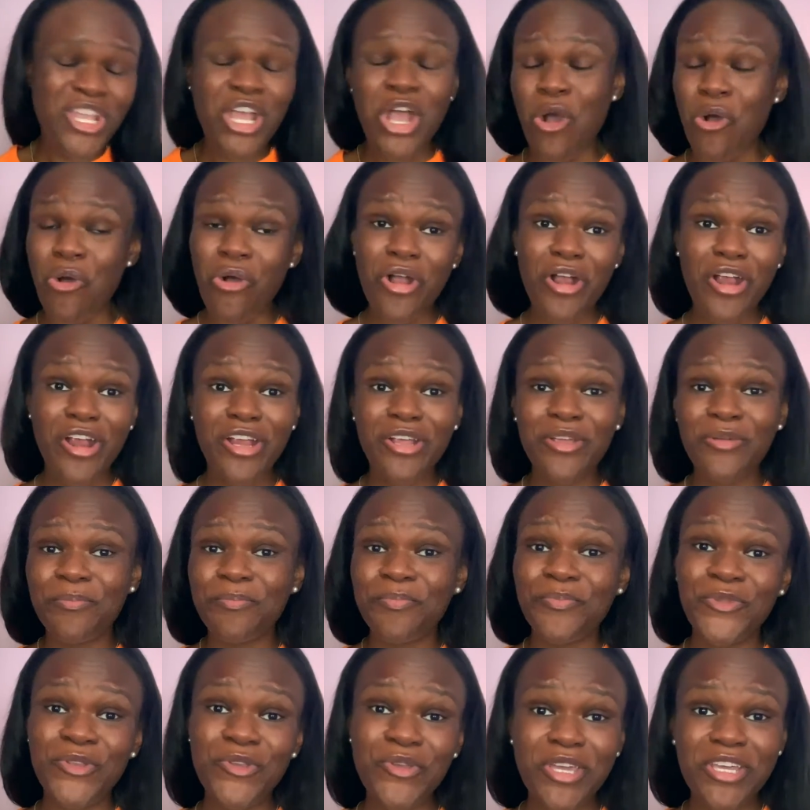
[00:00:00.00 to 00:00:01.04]
Or
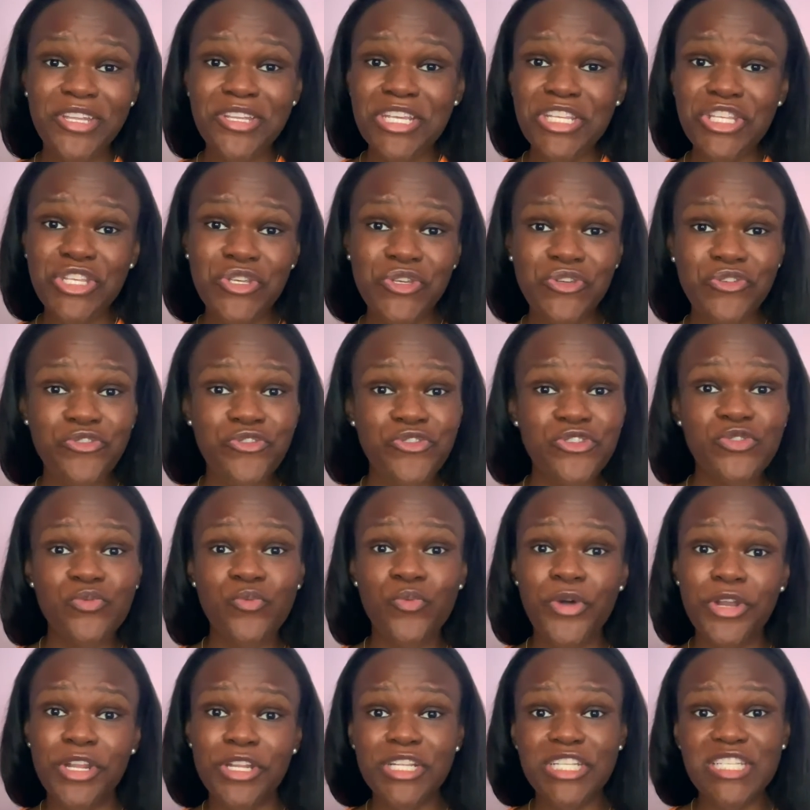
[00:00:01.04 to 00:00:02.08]
you can just use
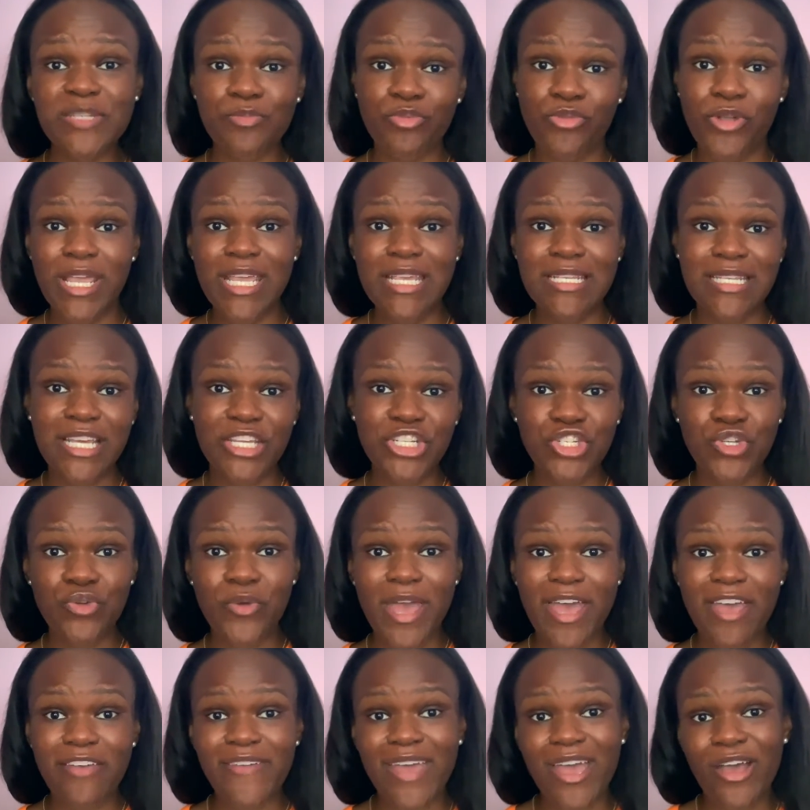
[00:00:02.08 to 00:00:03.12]
one of the sprays that you
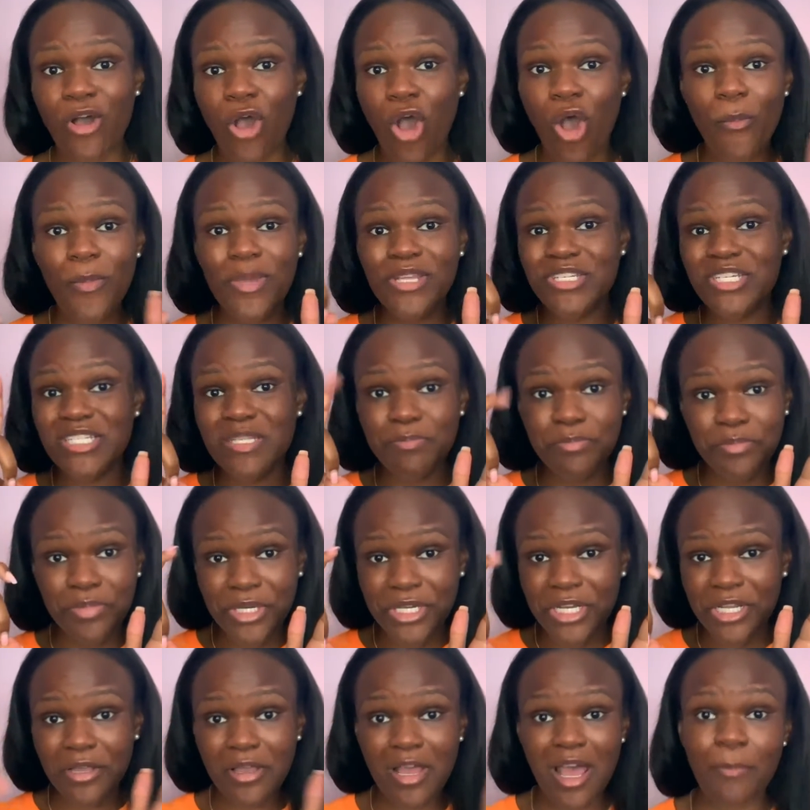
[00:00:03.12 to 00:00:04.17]
have at home and just
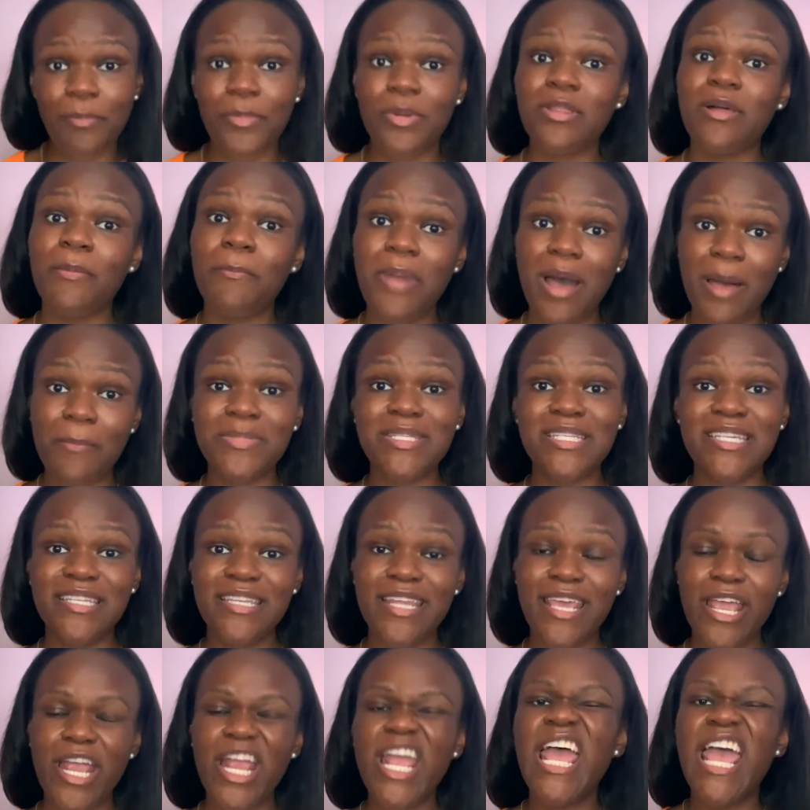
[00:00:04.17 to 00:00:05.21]
put a couple of pumps in
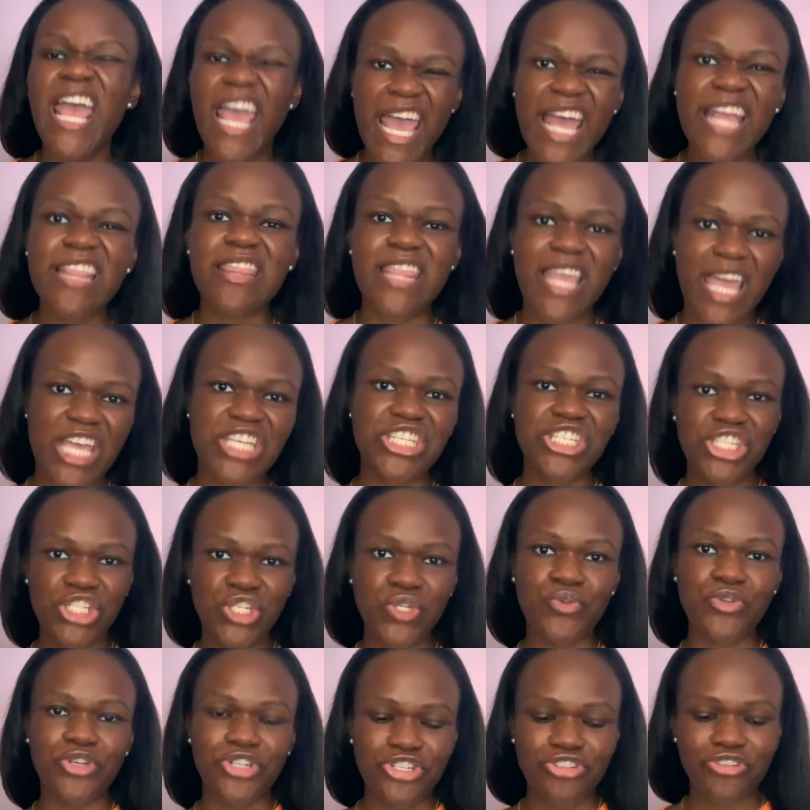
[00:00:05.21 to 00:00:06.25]
there, and that should
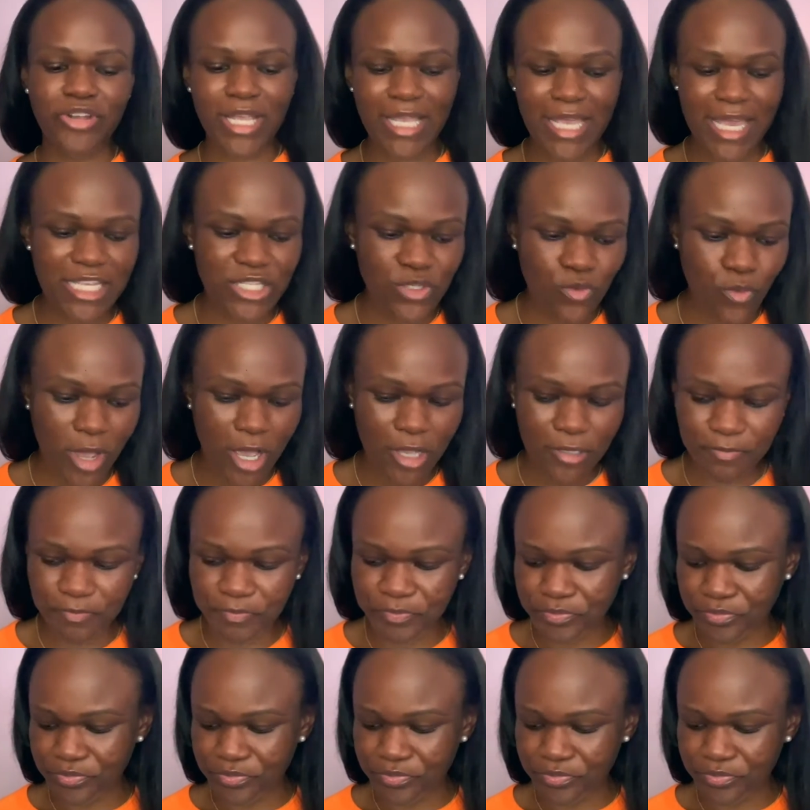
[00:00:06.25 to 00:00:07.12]
do the trick as well.